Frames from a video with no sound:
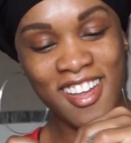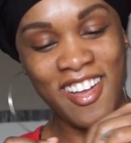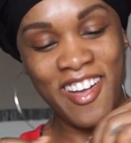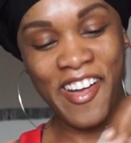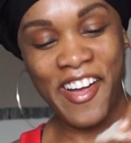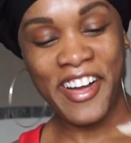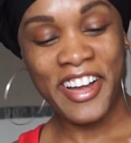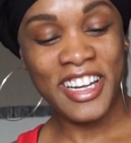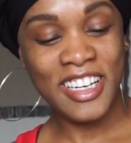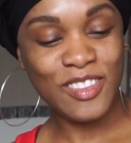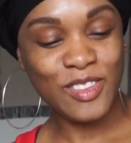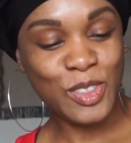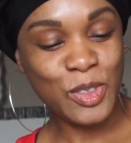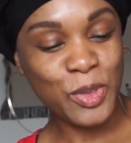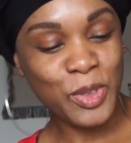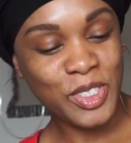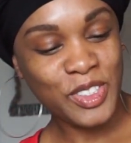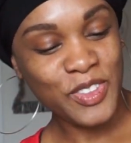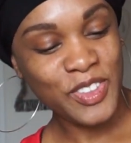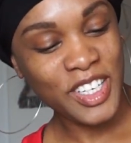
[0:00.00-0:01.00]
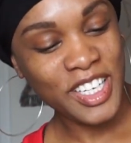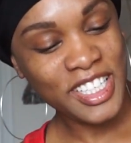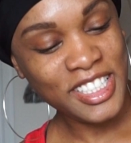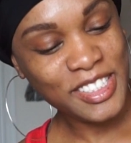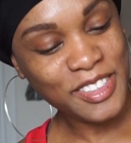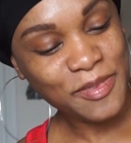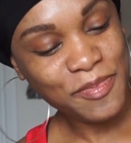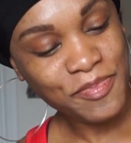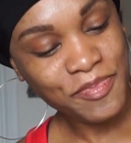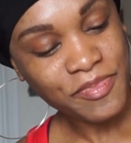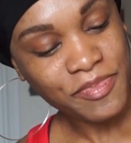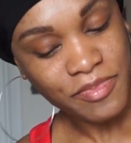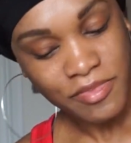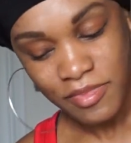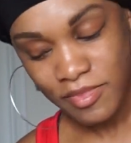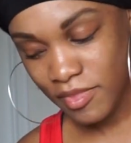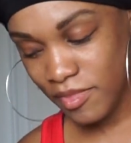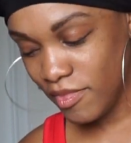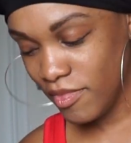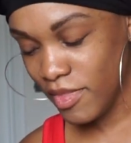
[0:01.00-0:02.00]
I have stories for days
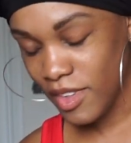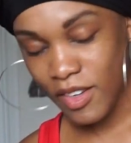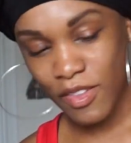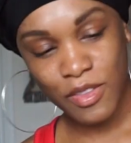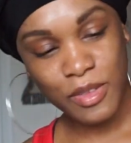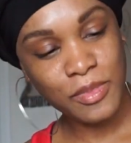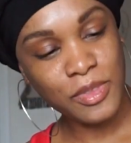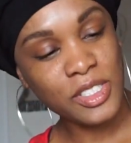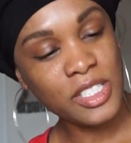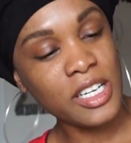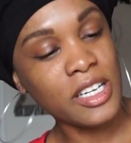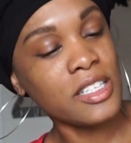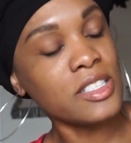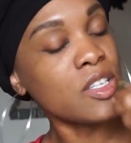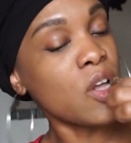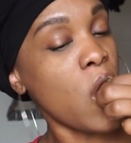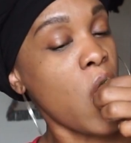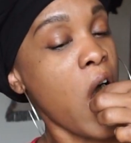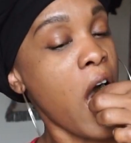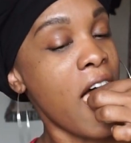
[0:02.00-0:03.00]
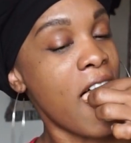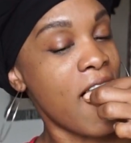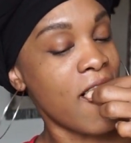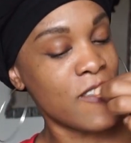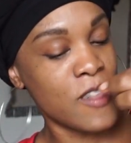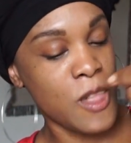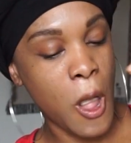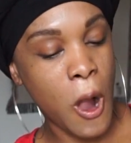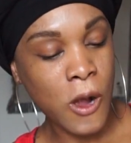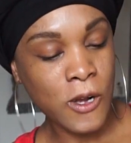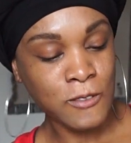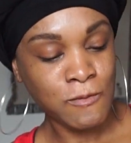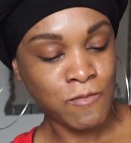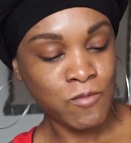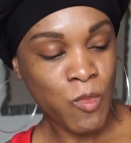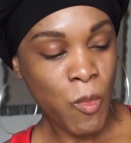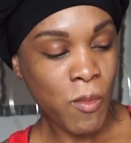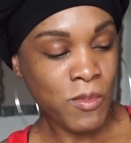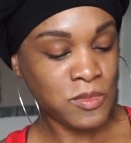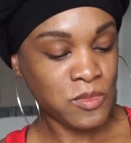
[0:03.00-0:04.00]
from junior high school.
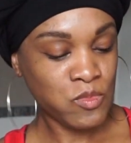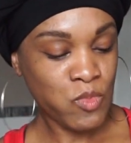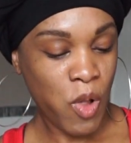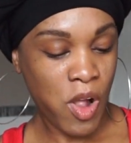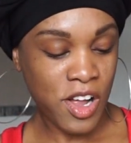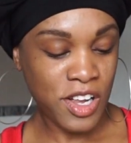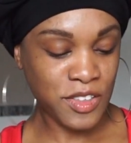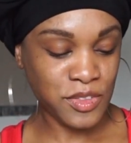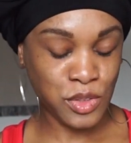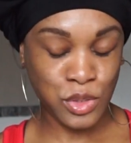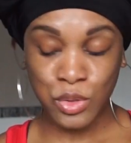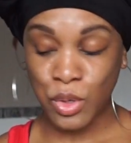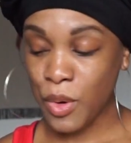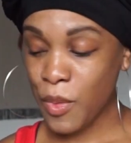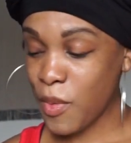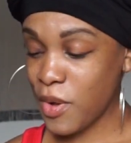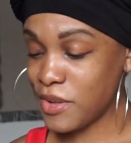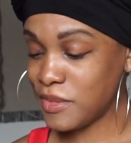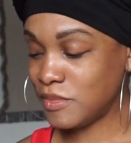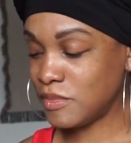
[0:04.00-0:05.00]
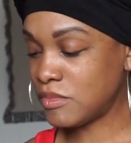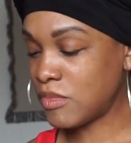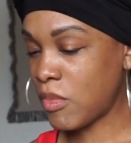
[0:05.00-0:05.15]
I have a story where